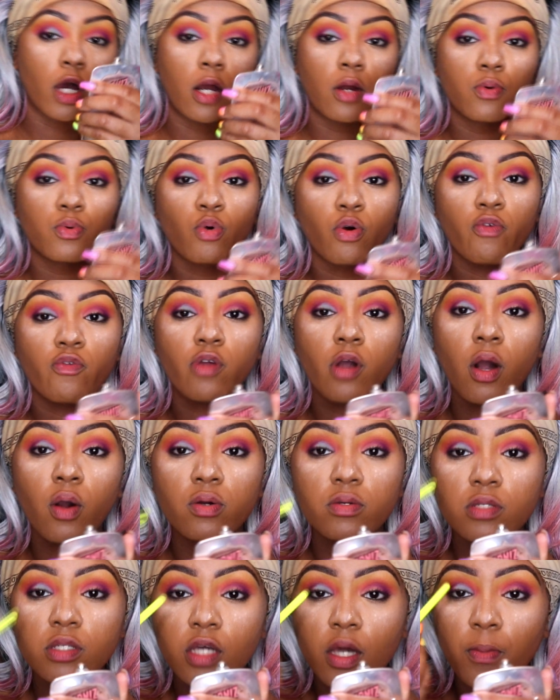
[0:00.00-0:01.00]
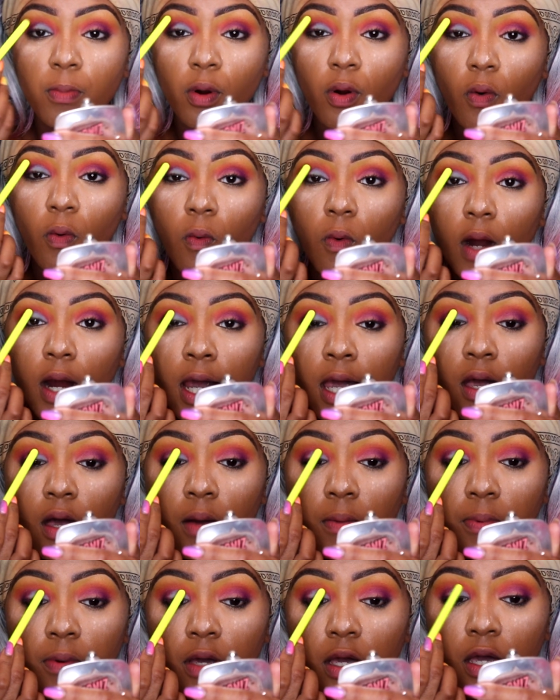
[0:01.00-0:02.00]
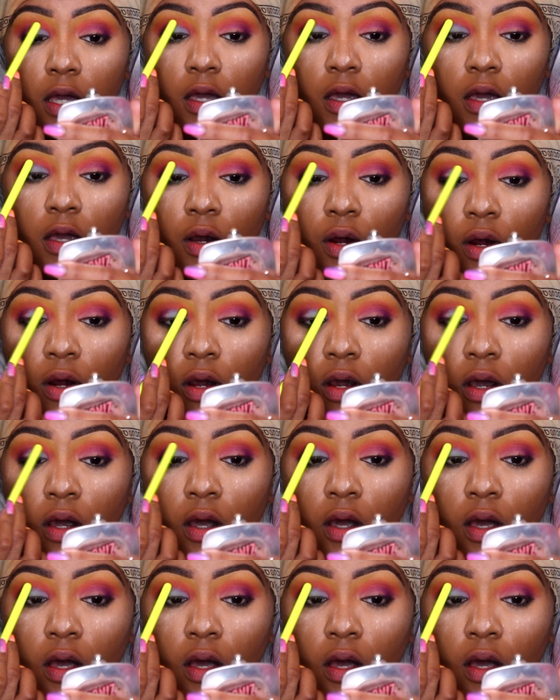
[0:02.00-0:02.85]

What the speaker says: I don't know if y'all can see it, but right up in here